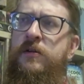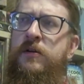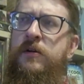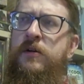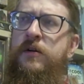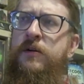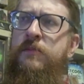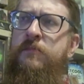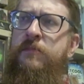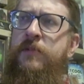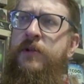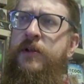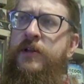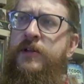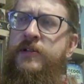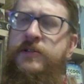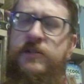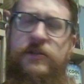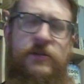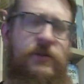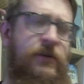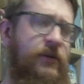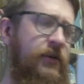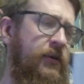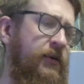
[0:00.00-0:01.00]

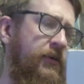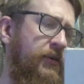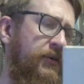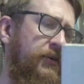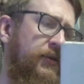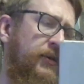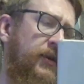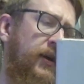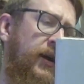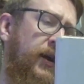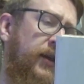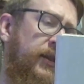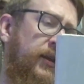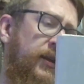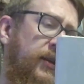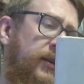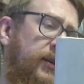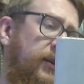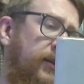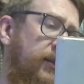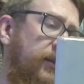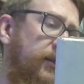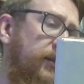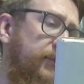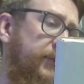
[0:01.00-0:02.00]
plus, I think, a
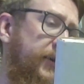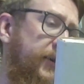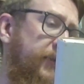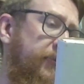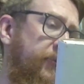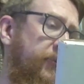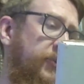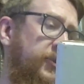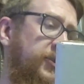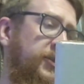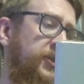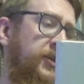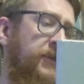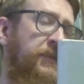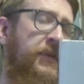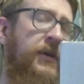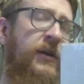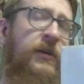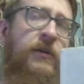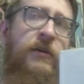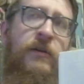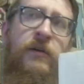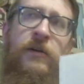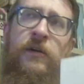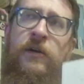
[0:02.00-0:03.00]
little bit for shipping